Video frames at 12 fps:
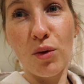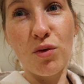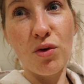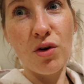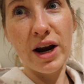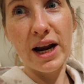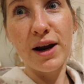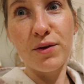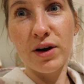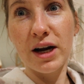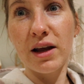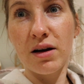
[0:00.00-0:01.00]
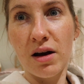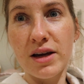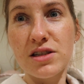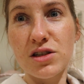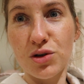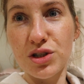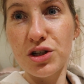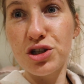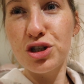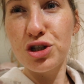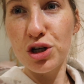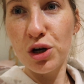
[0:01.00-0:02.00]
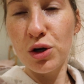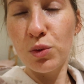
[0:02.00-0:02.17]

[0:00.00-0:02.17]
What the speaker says: really, really nice sausage stew,